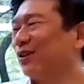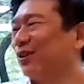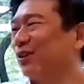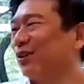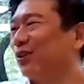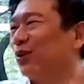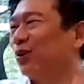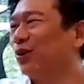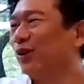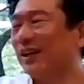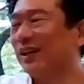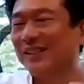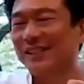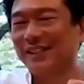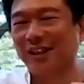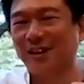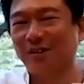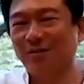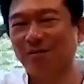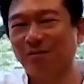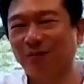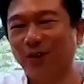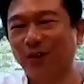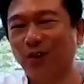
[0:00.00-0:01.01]
So
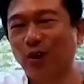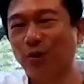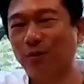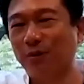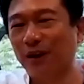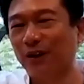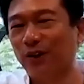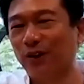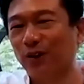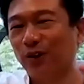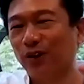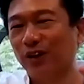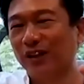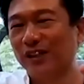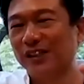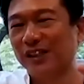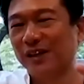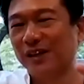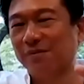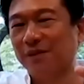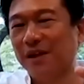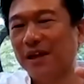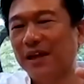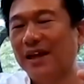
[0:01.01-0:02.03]
tourism, global
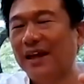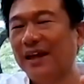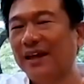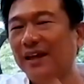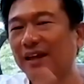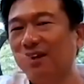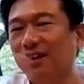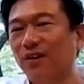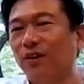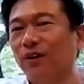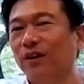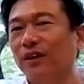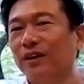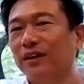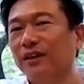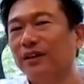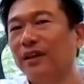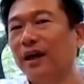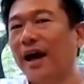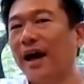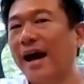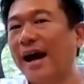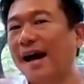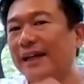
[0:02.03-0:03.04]
tourism. You know,
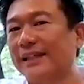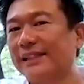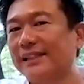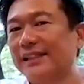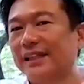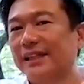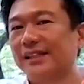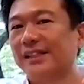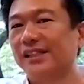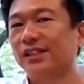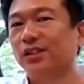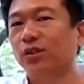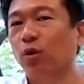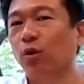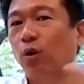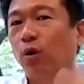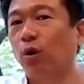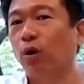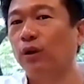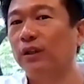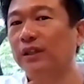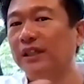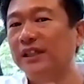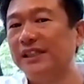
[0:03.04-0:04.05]
the access to
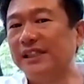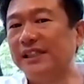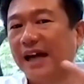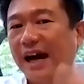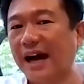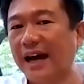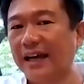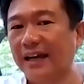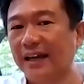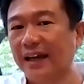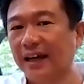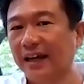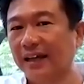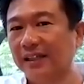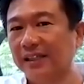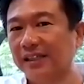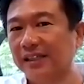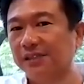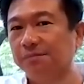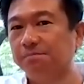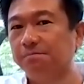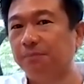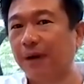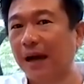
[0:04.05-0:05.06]
all these
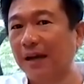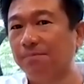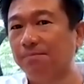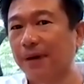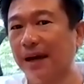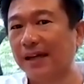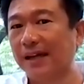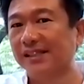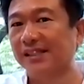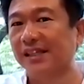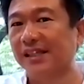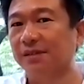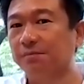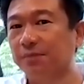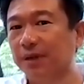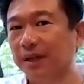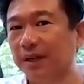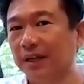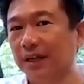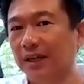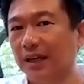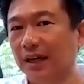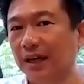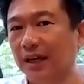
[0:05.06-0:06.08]
islands bypassing
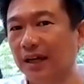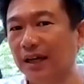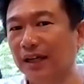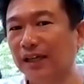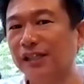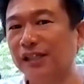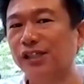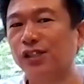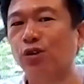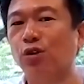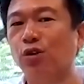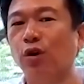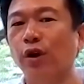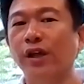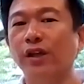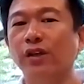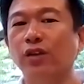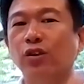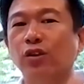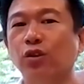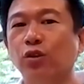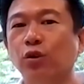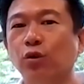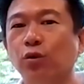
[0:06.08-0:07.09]
Manila is
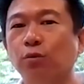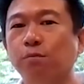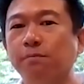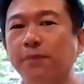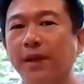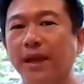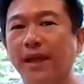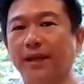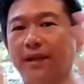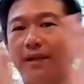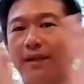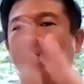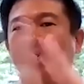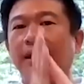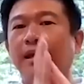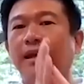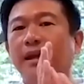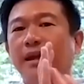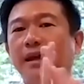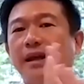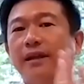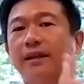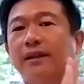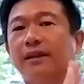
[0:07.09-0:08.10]
going to make
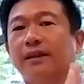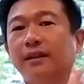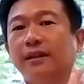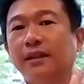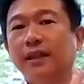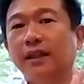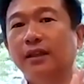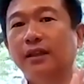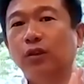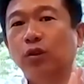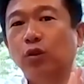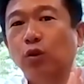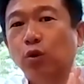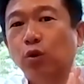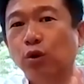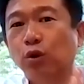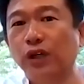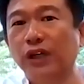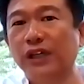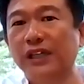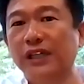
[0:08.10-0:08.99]
the